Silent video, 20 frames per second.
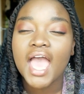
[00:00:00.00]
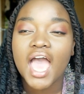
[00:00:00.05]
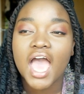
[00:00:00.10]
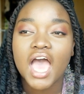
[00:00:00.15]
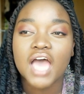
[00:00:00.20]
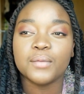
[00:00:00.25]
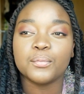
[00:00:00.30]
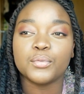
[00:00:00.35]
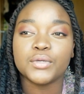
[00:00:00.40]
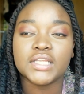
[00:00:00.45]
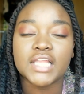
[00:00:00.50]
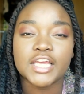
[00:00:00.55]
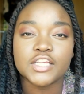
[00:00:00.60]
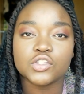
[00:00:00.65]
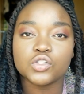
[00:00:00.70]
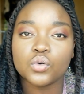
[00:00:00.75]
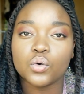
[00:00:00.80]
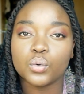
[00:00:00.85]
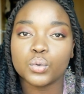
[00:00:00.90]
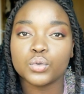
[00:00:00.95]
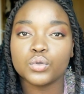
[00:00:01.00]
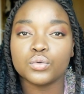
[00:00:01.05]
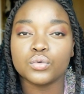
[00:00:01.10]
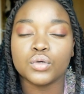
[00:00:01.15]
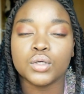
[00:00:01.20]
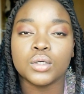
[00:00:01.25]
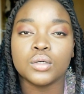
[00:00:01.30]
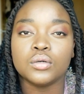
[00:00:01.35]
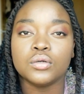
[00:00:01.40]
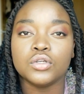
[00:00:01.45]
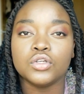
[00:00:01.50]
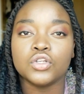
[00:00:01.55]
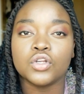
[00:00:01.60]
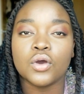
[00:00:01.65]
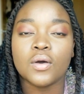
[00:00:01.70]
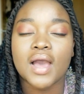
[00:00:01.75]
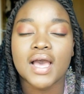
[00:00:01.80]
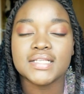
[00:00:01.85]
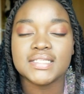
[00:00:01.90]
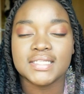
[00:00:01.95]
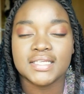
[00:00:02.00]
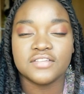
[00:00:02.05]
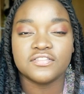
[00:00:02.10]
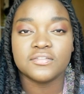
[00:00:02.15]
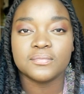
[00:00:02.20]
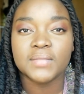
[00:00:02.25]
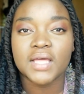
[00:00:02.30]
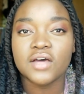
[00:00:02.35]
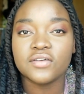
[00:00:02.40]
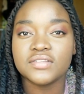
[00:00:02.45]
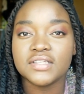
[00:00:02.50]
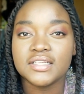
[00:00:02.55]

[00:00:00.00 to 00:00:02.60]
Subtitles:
and we'd like talk through how to give them healthy